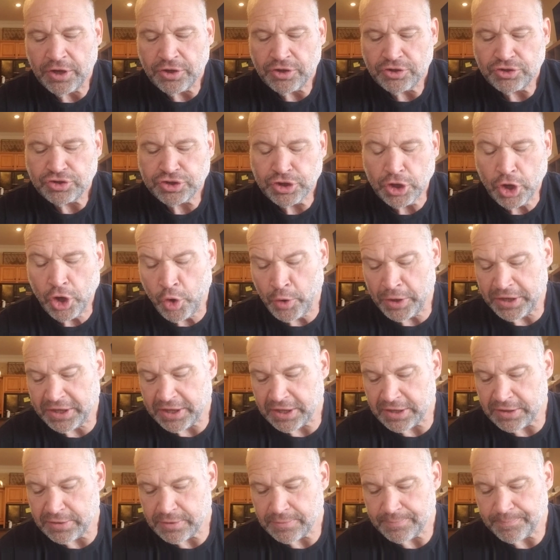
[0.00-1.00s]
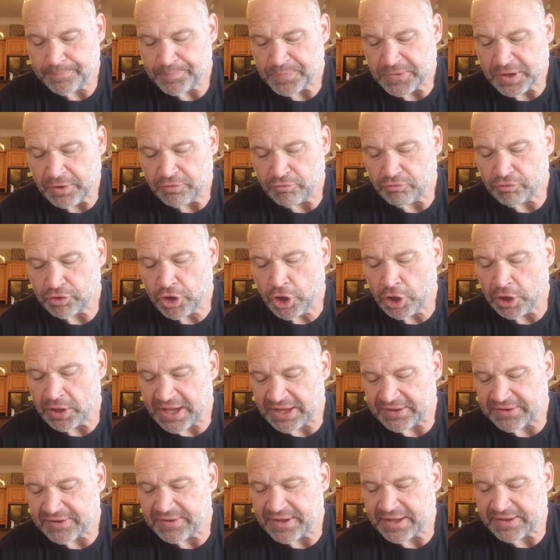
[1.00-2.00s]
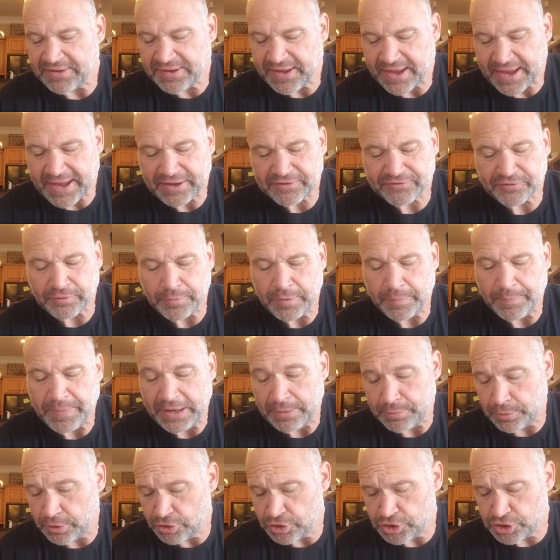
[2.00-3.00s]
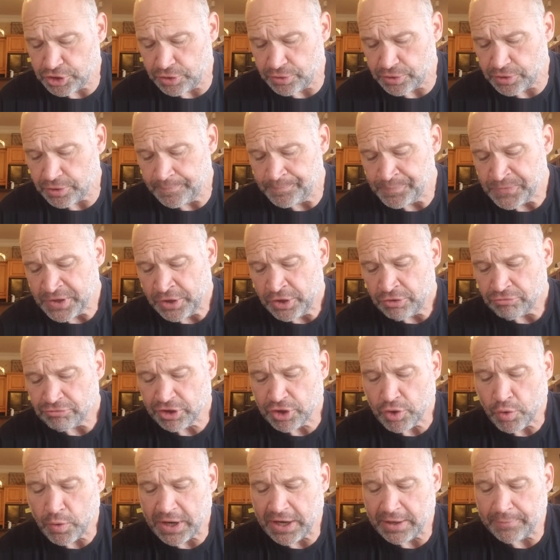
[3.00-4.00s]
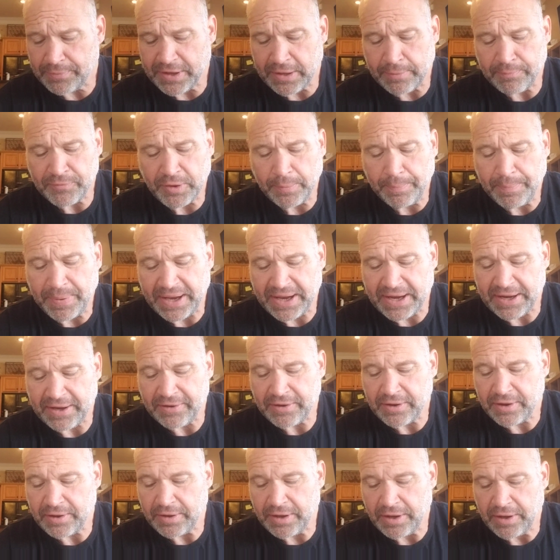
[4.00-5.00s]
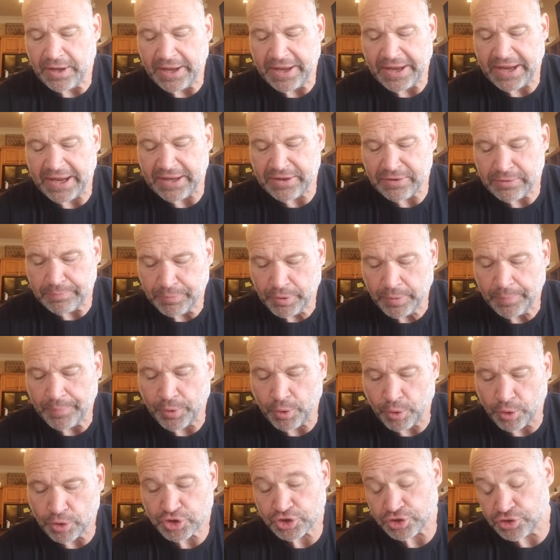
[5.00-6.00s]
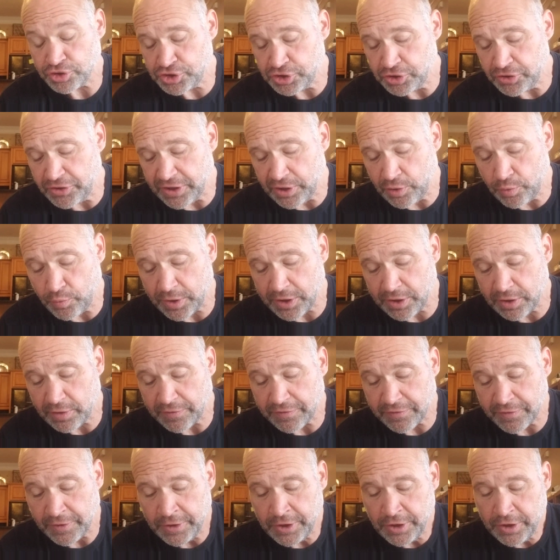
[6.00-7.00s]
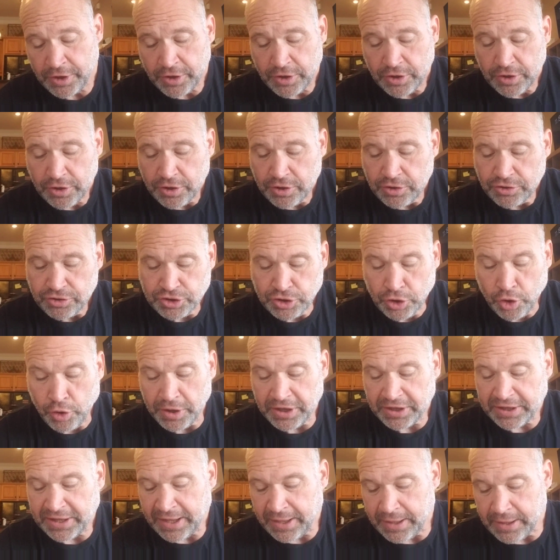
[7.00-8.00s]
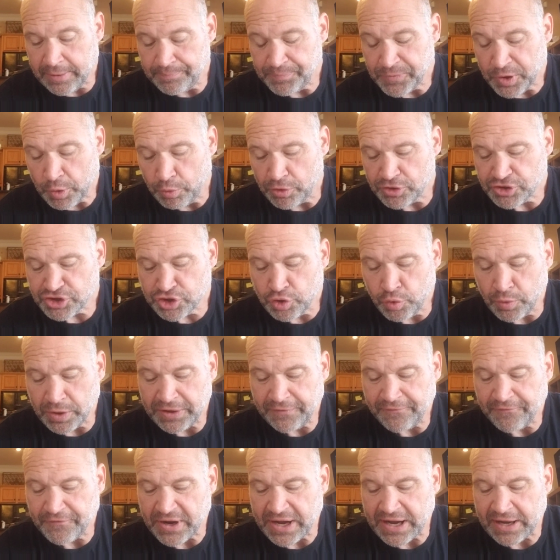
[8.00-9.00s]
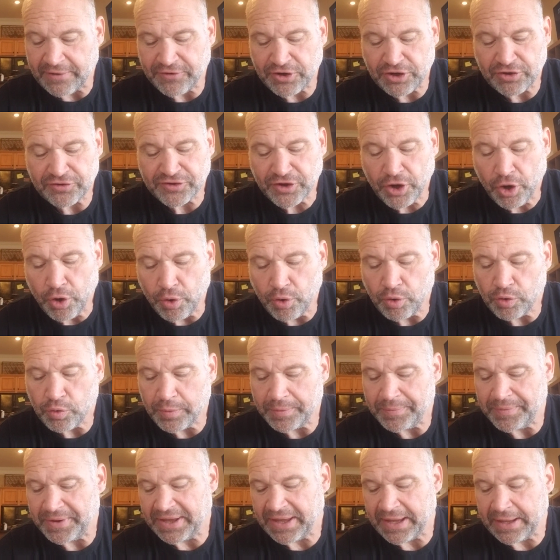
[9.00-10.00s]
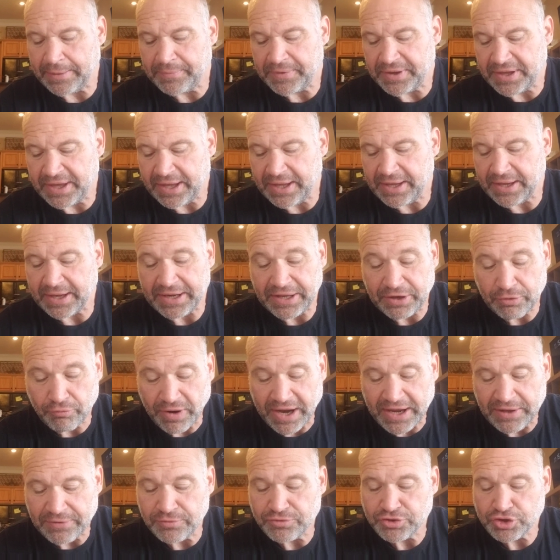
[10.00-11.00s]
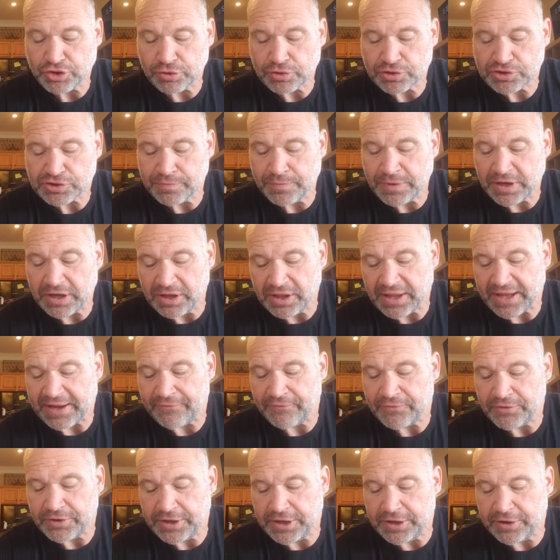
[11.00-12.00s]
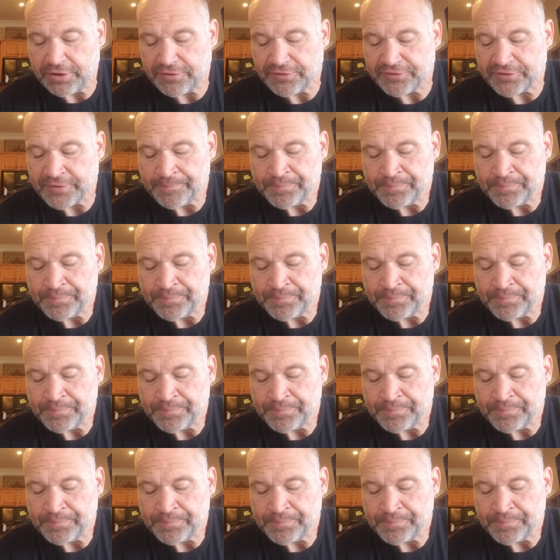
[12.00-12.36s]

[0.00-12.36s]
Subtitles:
Jehoiakim collected a tax from the people of Judah, requiring them to pay in proportion to their wealth. Jehoiakim was 25 years old when he became king, and he reigned in Jerusalem 11 years.